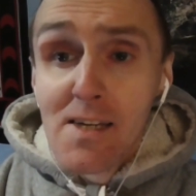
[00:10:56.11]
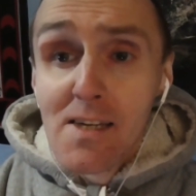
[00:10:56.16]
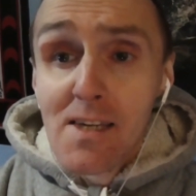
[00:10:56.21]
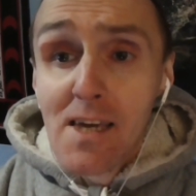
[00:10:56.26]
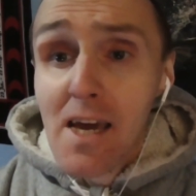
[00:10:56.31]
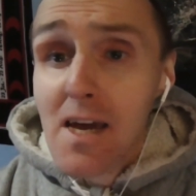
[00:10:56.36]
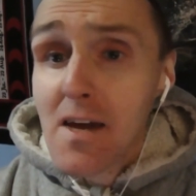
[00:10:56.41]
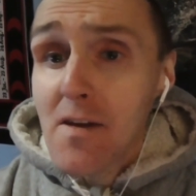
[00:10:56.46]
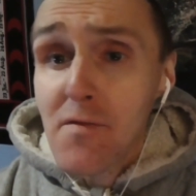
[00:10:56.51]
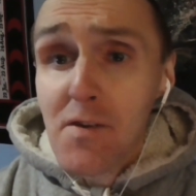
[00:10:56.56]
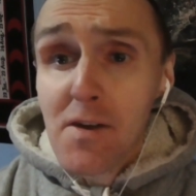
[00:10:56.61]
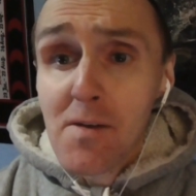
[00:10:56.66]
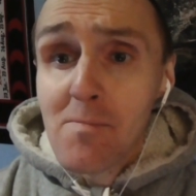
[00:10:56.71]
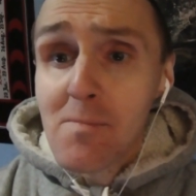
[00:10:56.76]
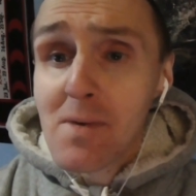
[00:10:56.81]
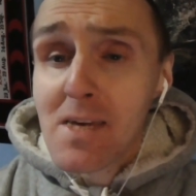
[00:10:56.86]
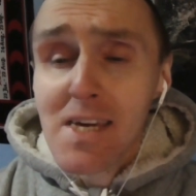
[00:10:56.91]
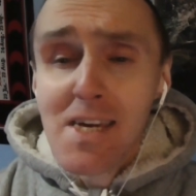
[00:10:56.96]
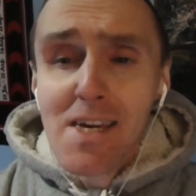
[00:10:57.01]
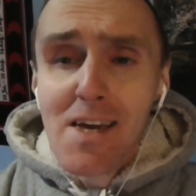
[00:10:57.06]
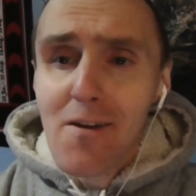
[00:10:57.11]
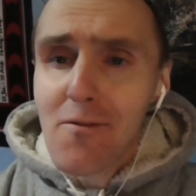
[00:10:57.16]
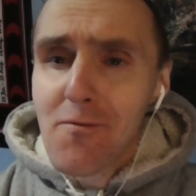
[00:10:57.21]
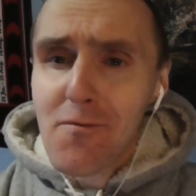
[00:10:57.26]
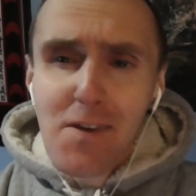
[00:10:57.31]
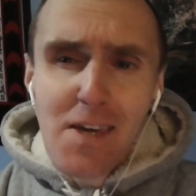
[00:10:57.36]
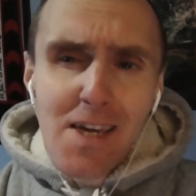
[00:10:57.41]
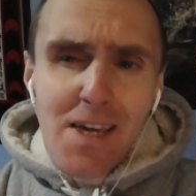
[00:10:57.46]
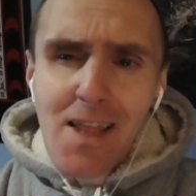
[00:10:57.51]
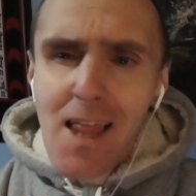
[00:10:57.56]
giving me a
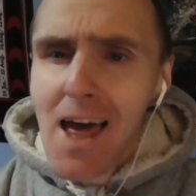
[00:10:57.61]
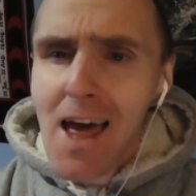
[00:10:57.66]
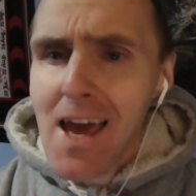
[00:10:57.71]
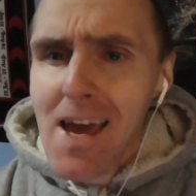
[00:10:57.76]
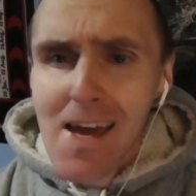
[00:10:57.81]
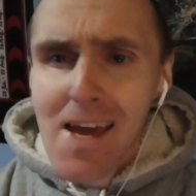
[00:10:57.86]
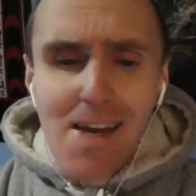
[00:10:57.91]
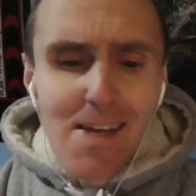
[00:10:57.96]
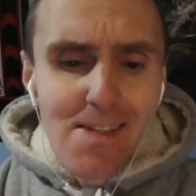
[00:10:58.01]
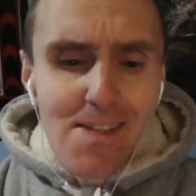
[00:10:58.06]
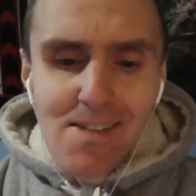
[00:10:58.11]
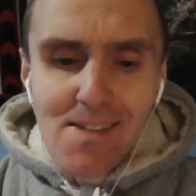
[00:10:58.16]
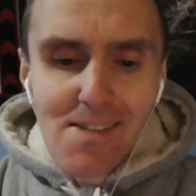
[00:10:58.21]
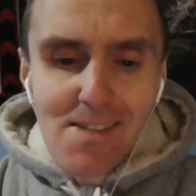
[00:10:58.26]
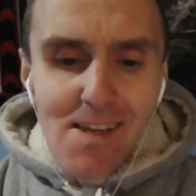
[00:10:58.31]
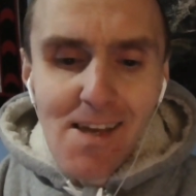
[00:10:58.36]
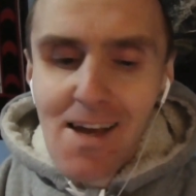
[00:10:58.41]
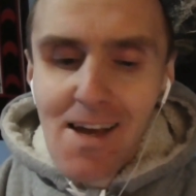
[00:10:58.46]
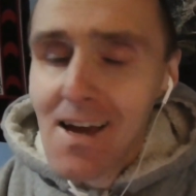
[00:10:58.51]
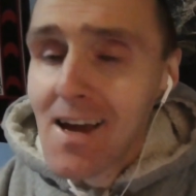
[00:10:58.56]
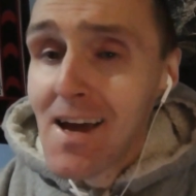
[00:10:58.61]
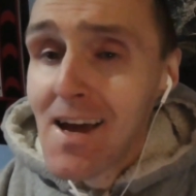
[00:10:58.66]
feeling